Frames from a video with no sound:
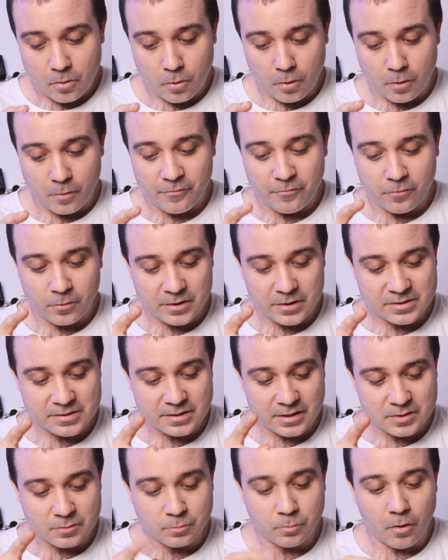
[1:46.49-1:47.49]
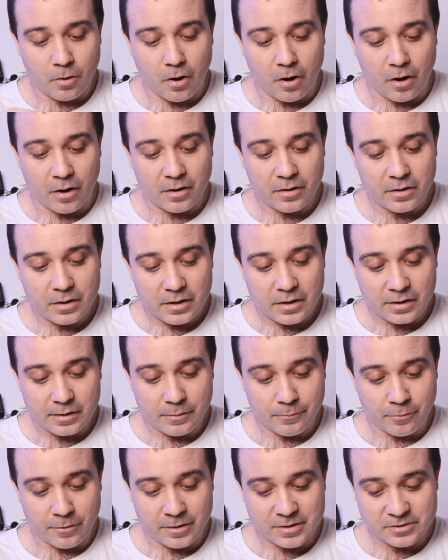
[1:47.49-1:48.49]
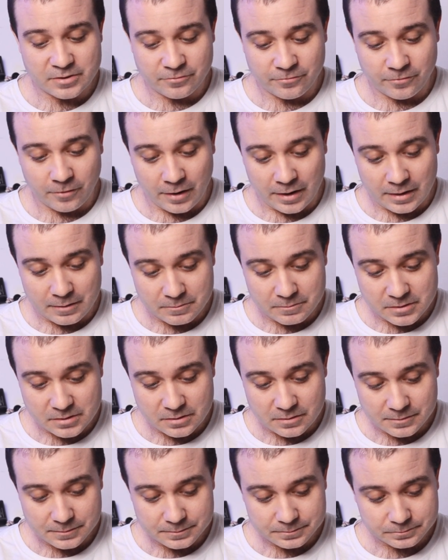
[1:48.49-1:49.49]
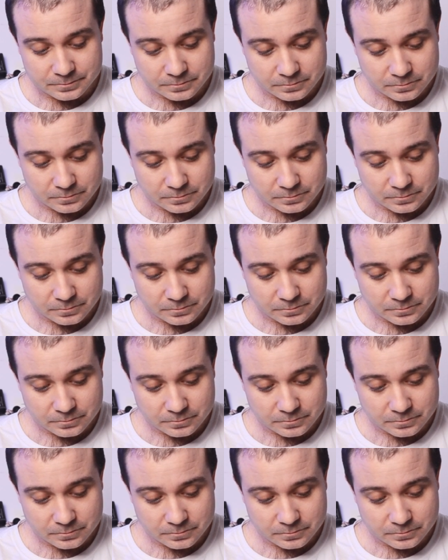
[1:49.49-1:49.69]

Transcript: or 46 RAW compressed frames.